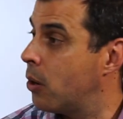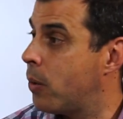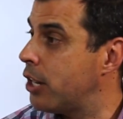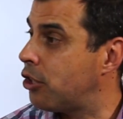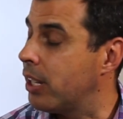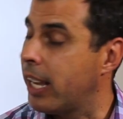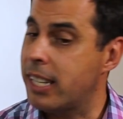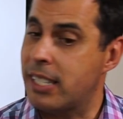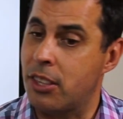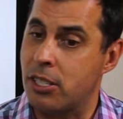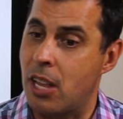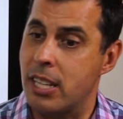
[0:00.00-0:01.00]
no question. Like I
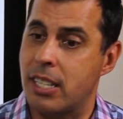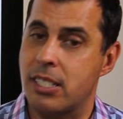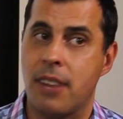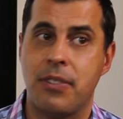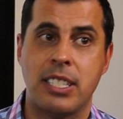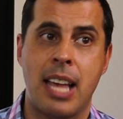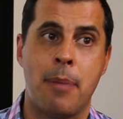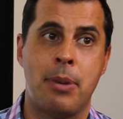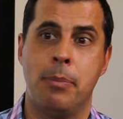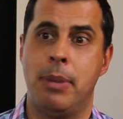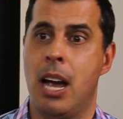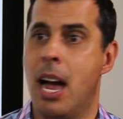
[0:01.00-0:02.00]
said, there's lots of stuff that's
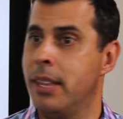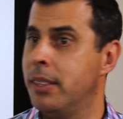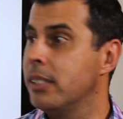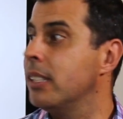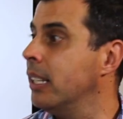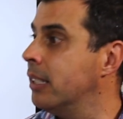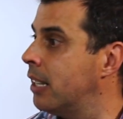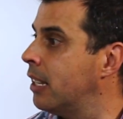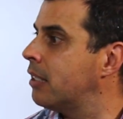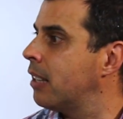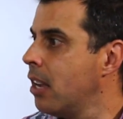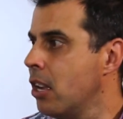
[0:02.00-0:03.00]
happening behind the scenes,
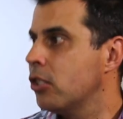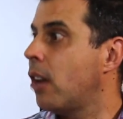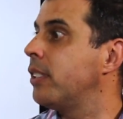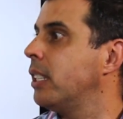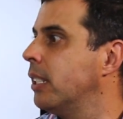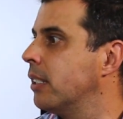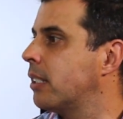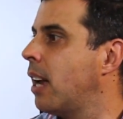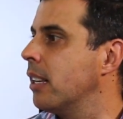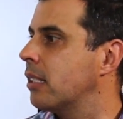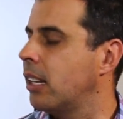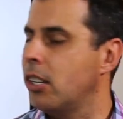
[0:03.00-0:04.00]
and it's obviously
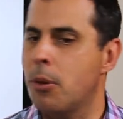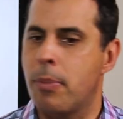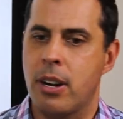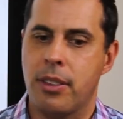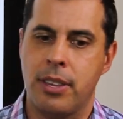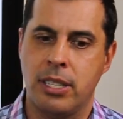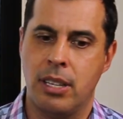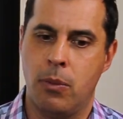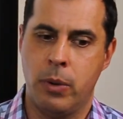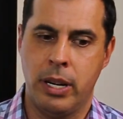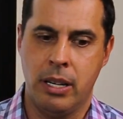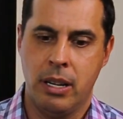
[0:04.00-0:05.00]
discussed. Like, part of the things
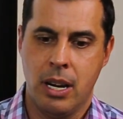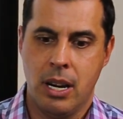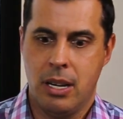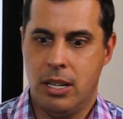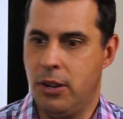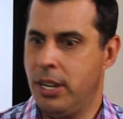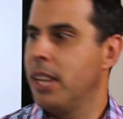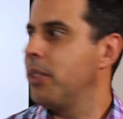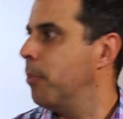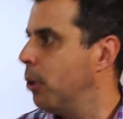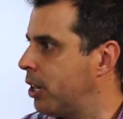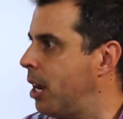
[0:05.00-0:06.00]
that you
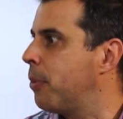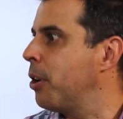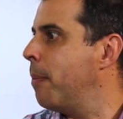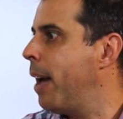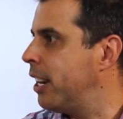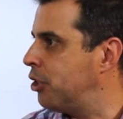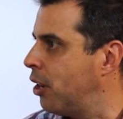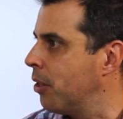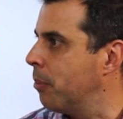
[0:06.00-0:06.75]
got the bookkeeper, you're managing